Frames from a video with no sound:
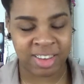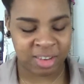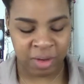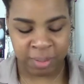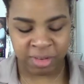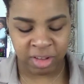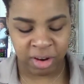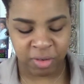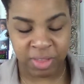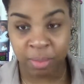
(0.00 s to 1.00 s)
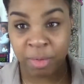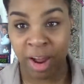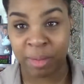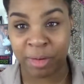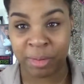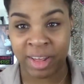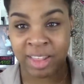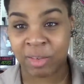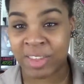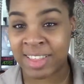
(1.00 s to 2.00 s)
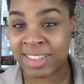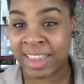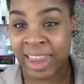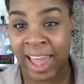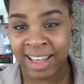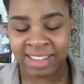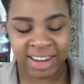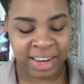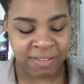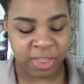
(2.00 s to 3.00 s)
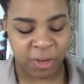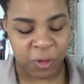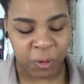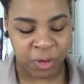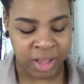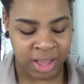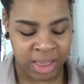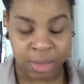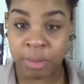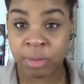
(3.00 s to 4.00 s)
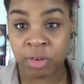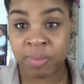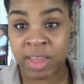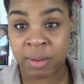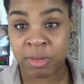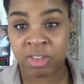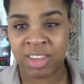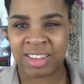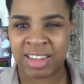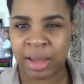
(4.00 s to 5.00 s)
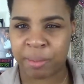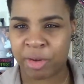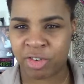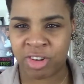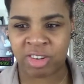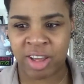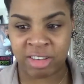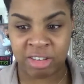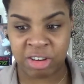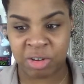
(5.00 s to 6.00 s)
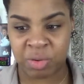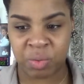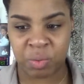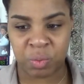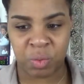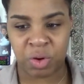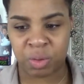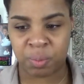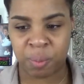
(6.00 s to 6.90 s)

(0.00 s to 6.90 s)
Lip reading: So I'm going to start off with a primer because I want this to last, and even though the BB cream that I'm using is like a moisturizer, I still want